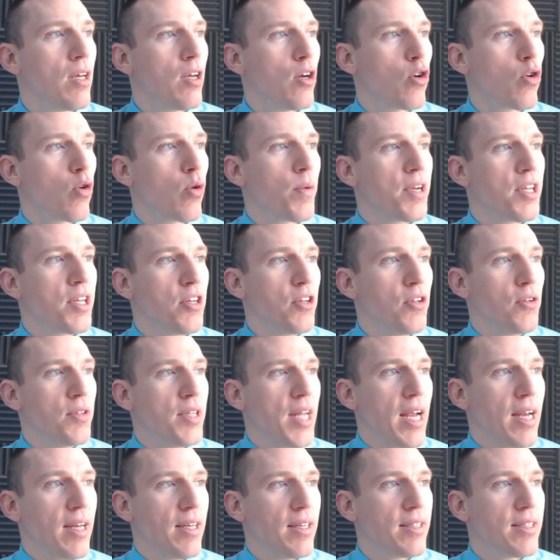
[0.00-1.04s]
Or we can do
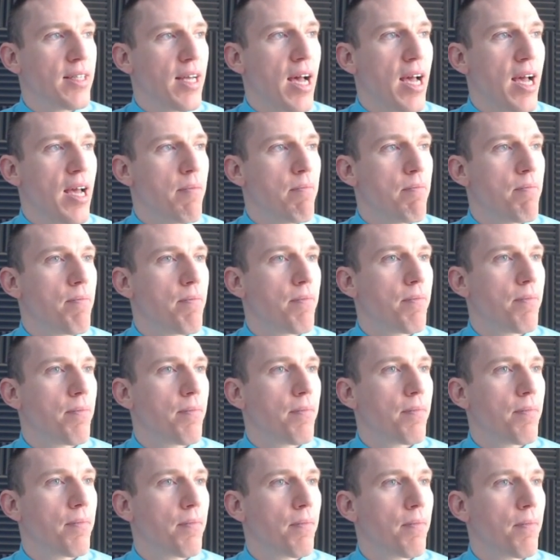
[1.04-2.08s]
date and time,
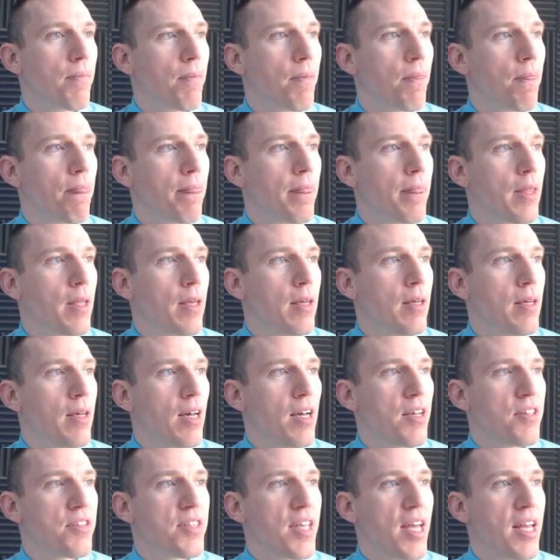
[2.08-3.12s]

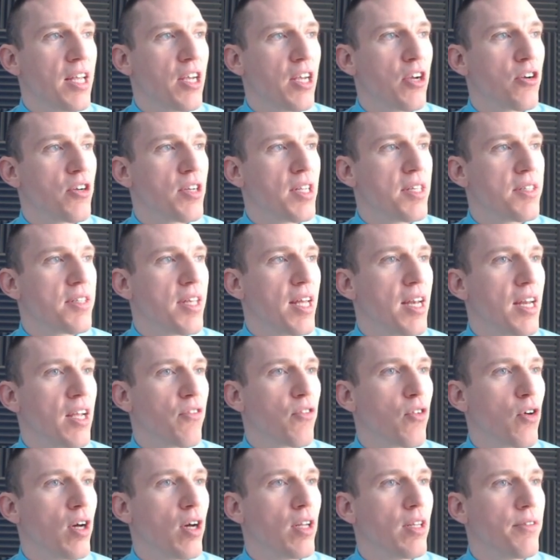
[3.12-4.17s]
ascending or descending
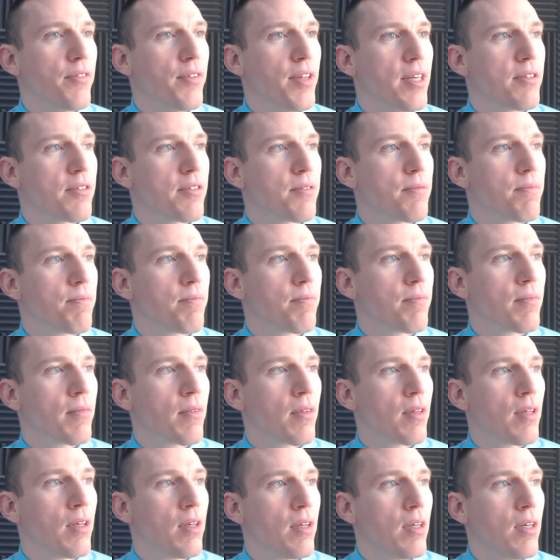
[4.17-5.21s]
for all of these.
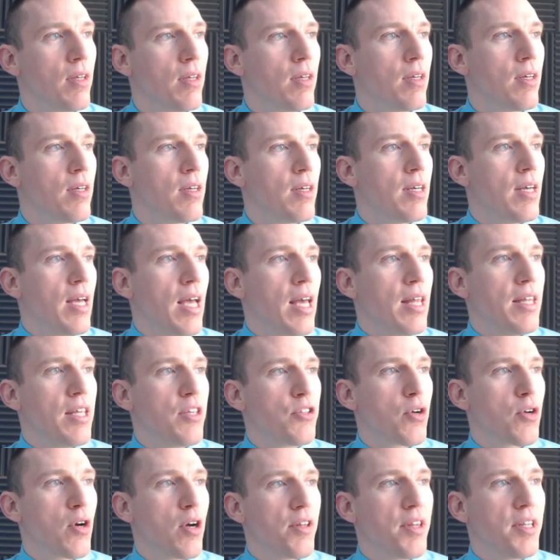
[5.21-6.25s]
And these
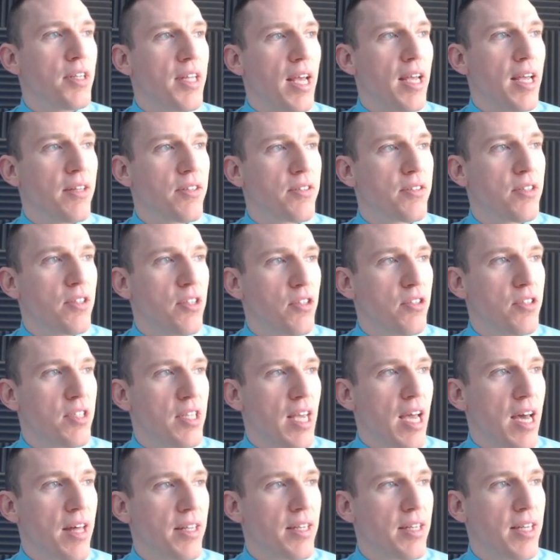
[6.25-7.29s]
are all the dates. You see
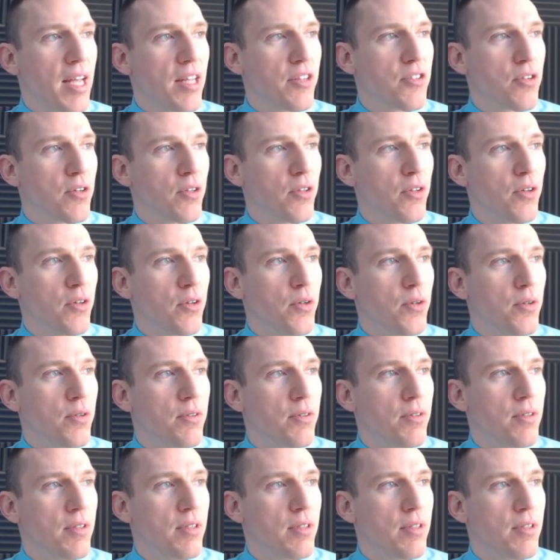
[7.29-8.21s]
how the dates are a little